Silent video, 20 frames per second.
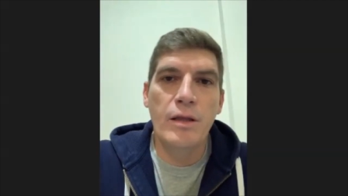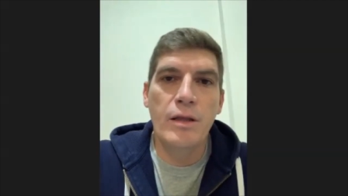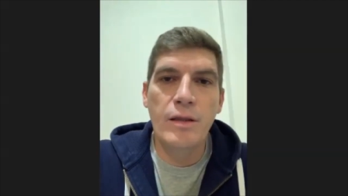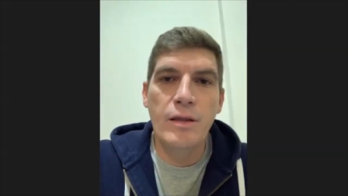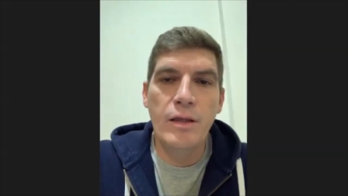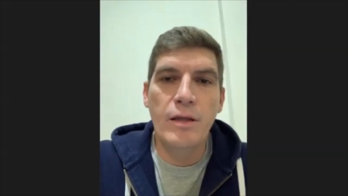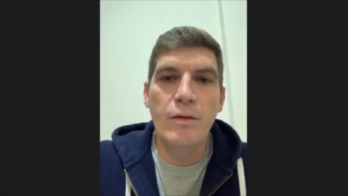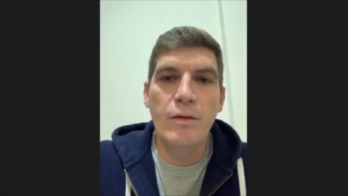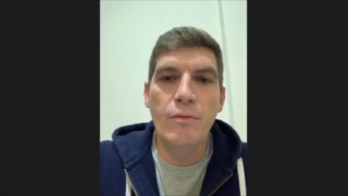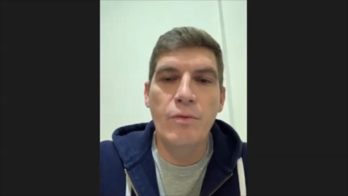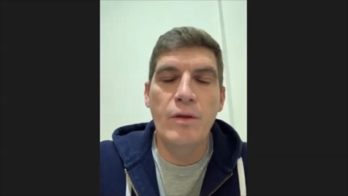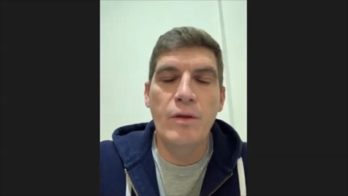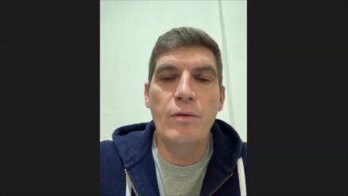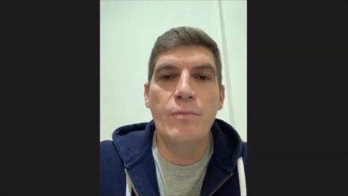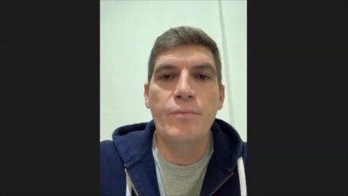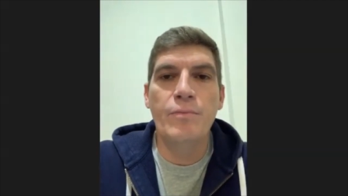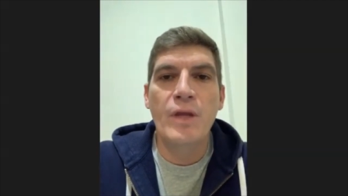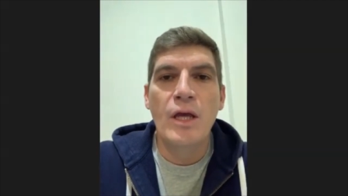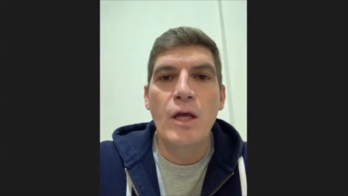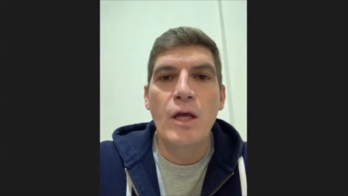the,
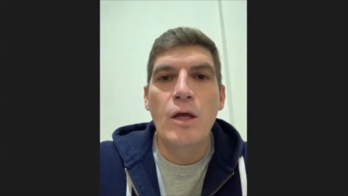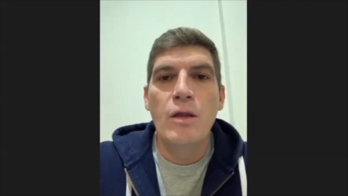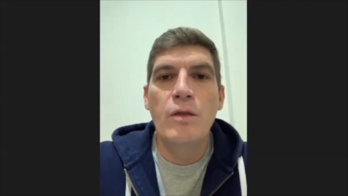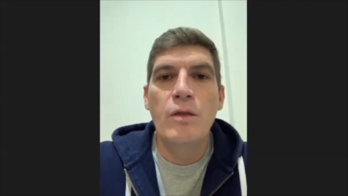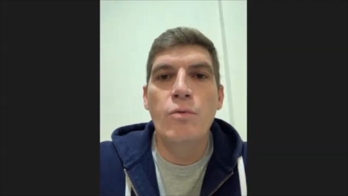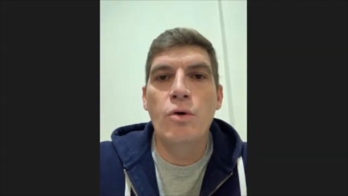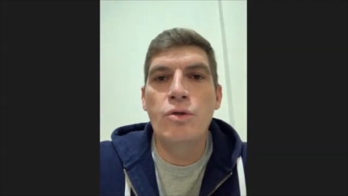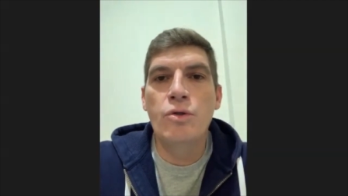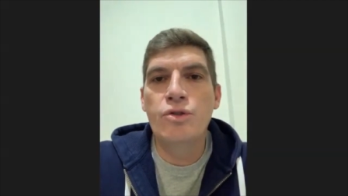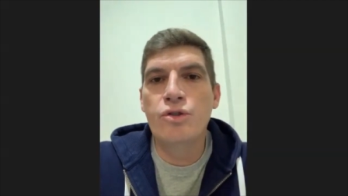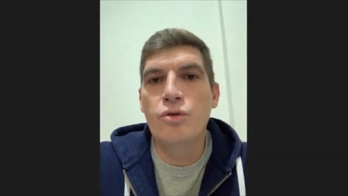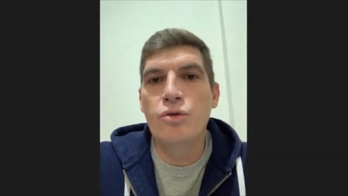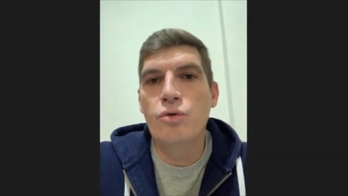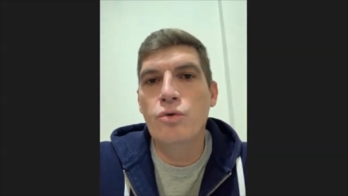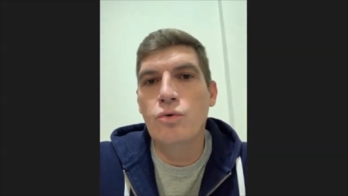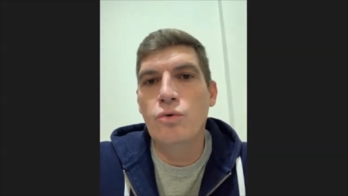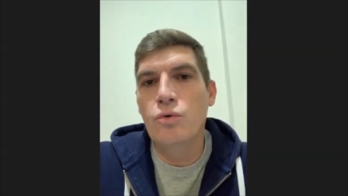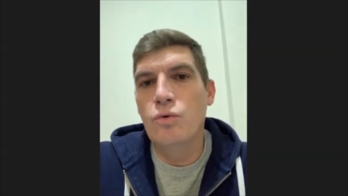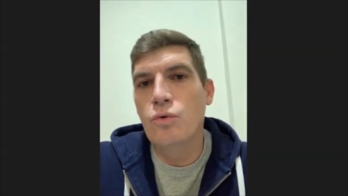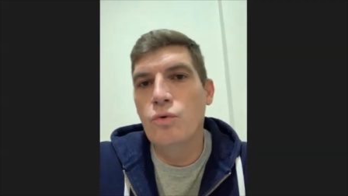the the ones
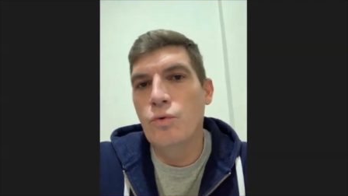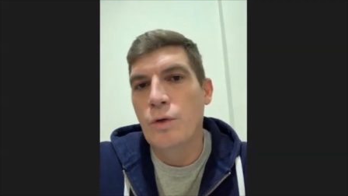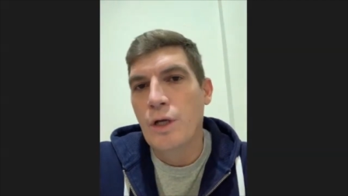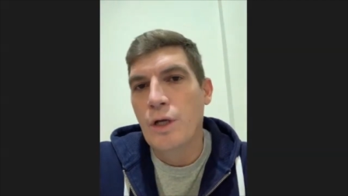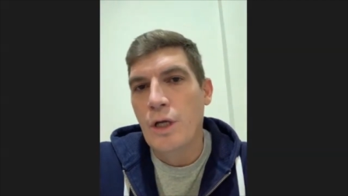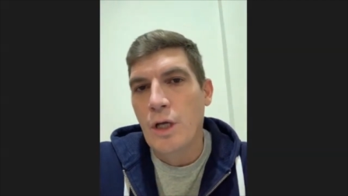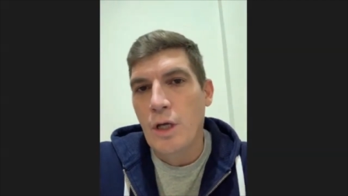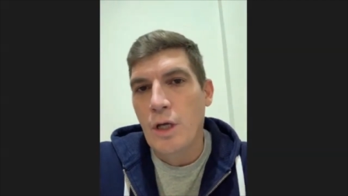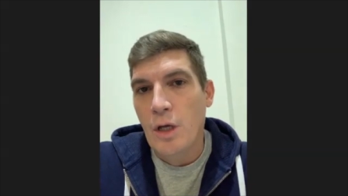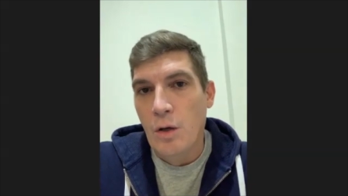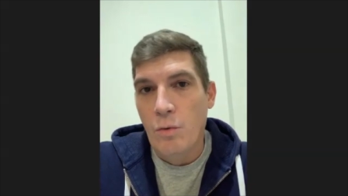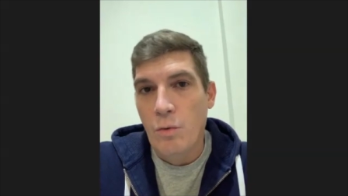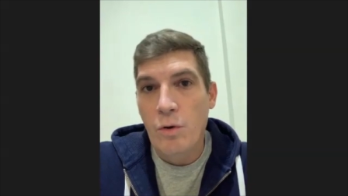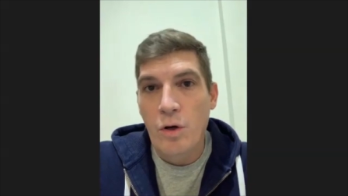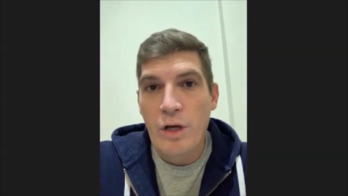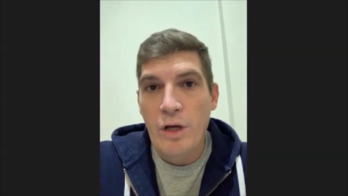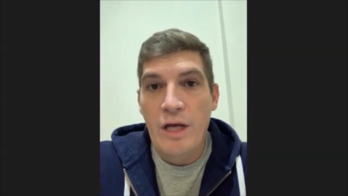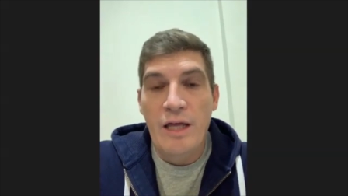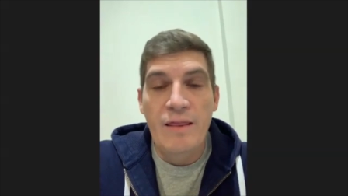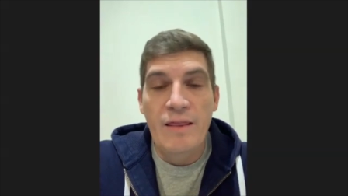who
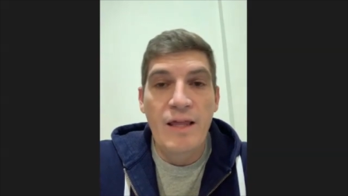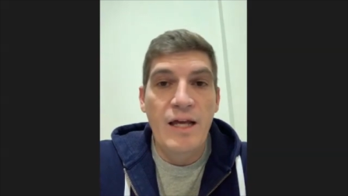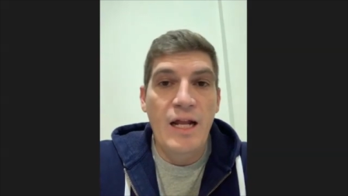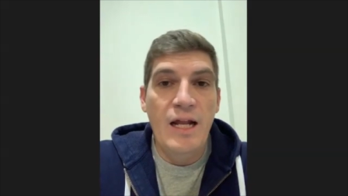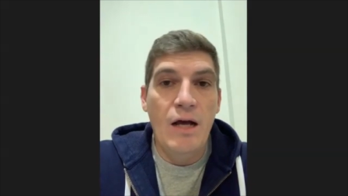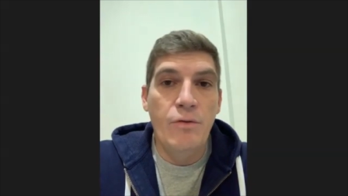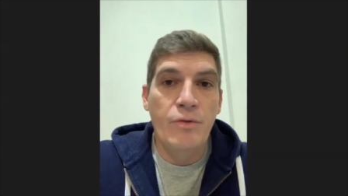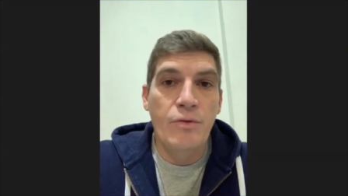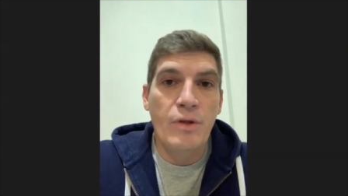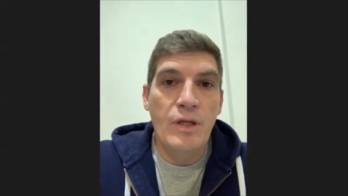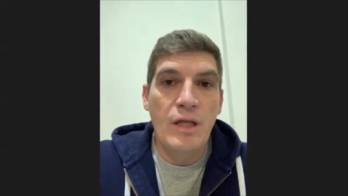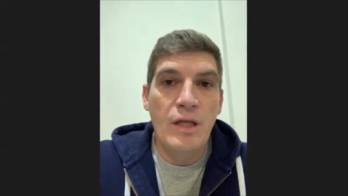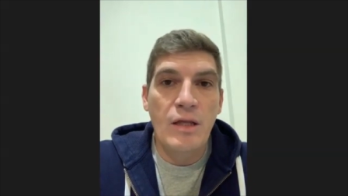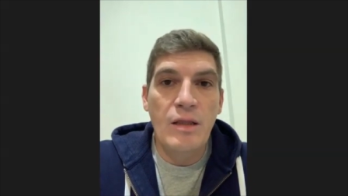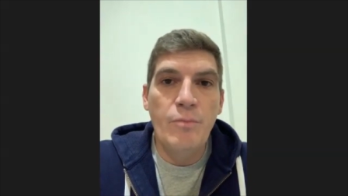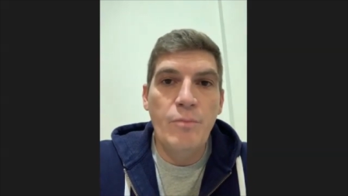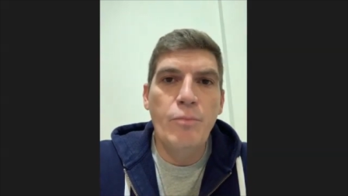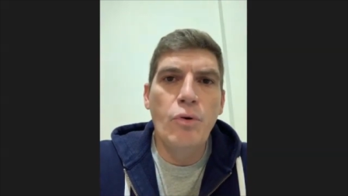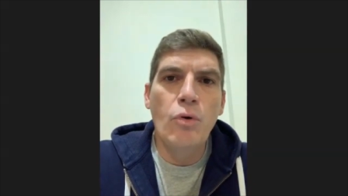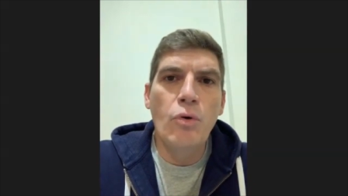were there on the,
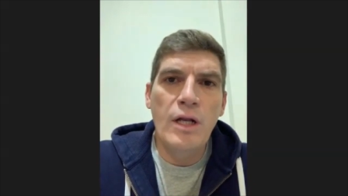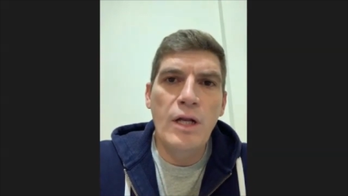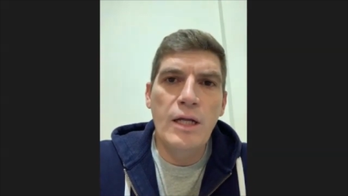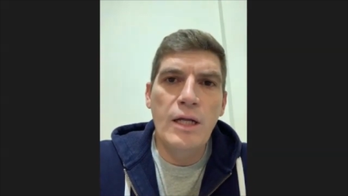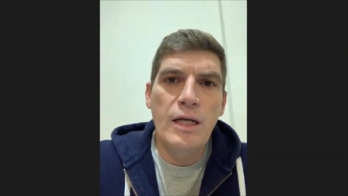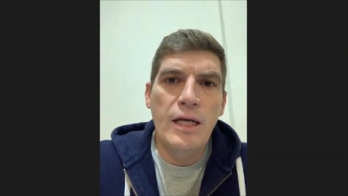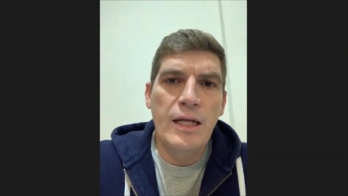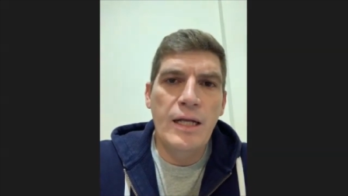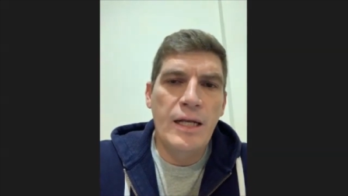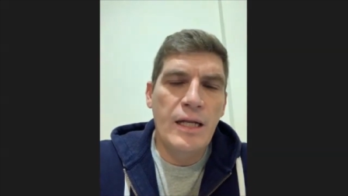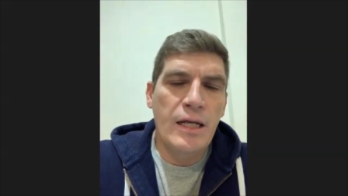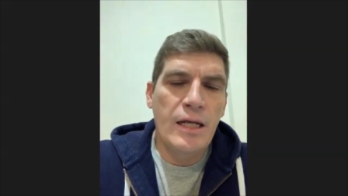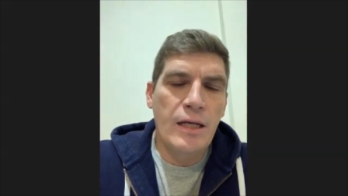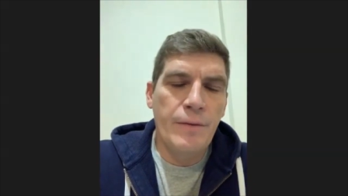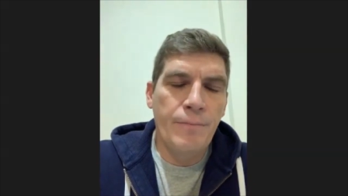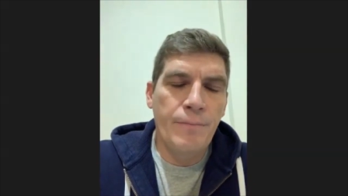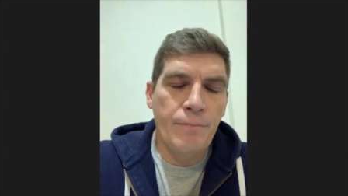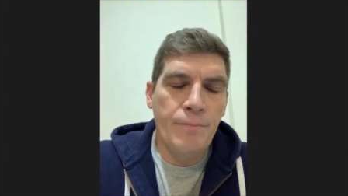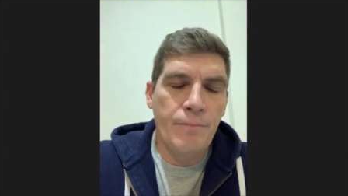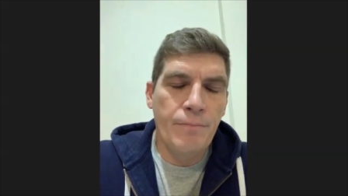the pool and
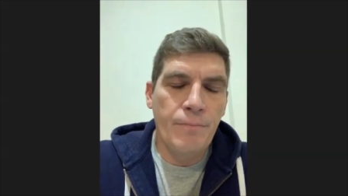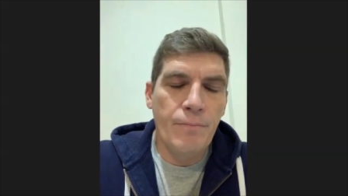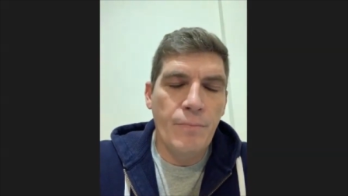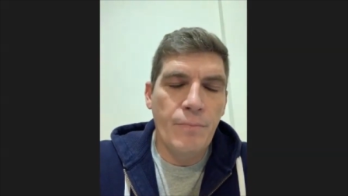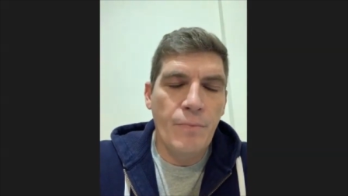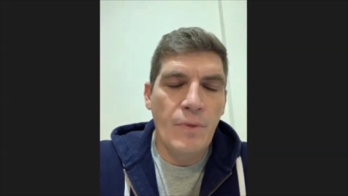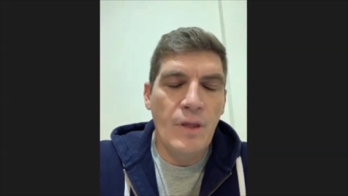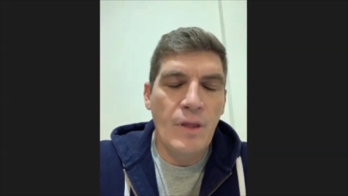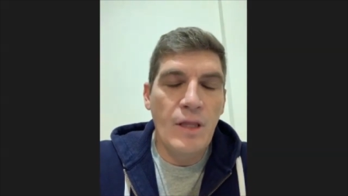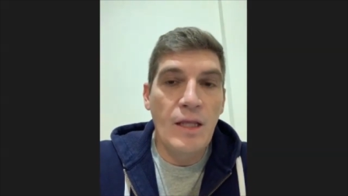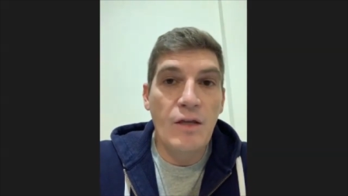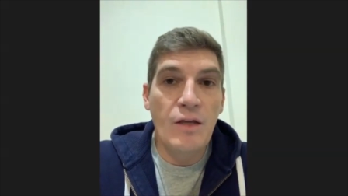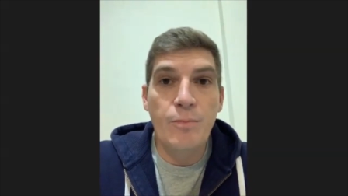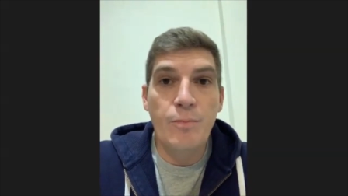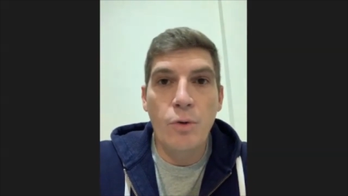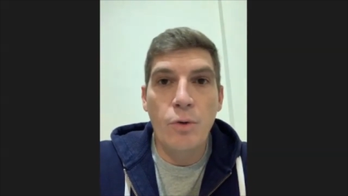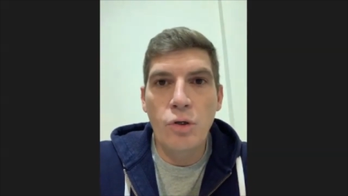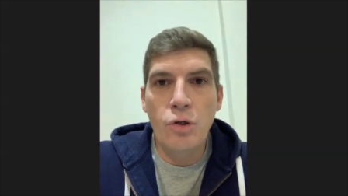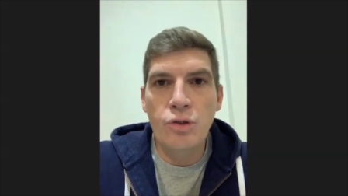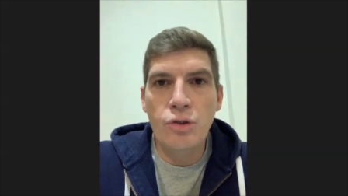um, the
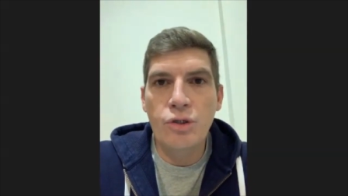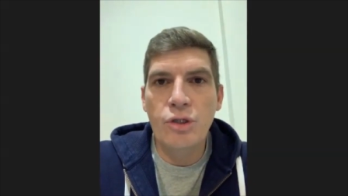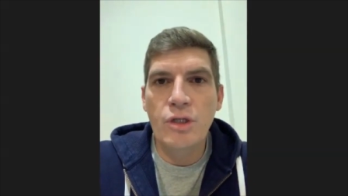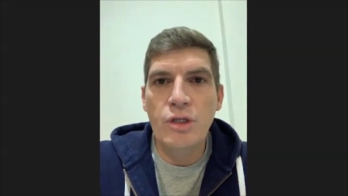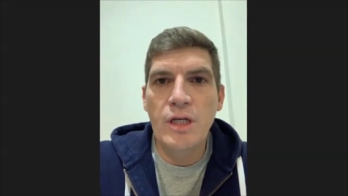sport.